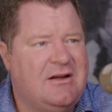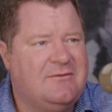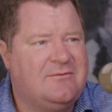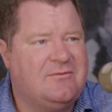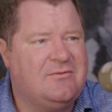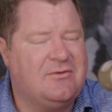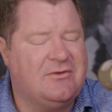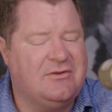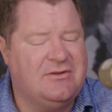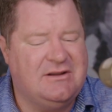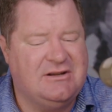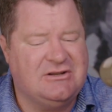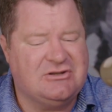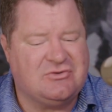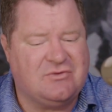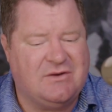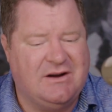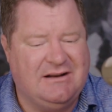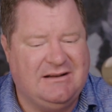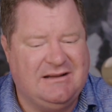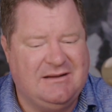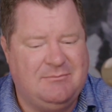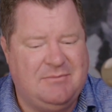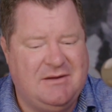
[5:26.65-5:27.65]
for the
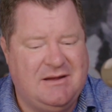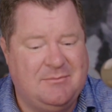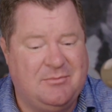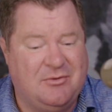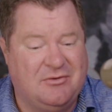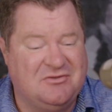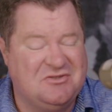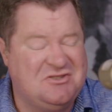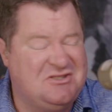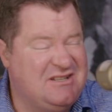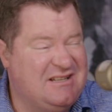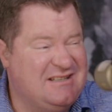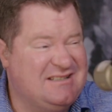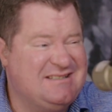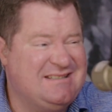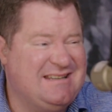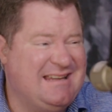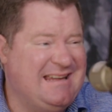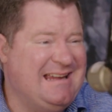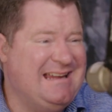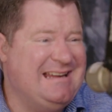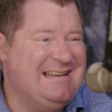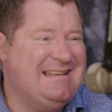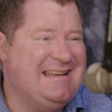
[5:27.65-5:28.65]
Israeli people since
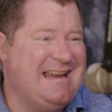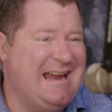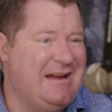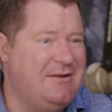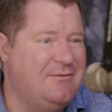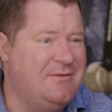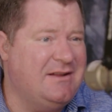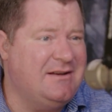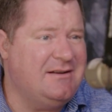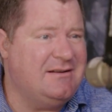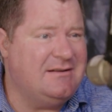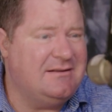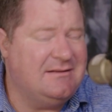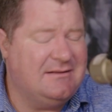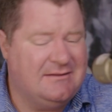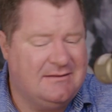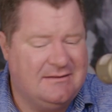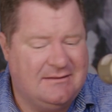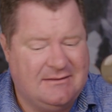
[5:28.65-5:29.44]
King David,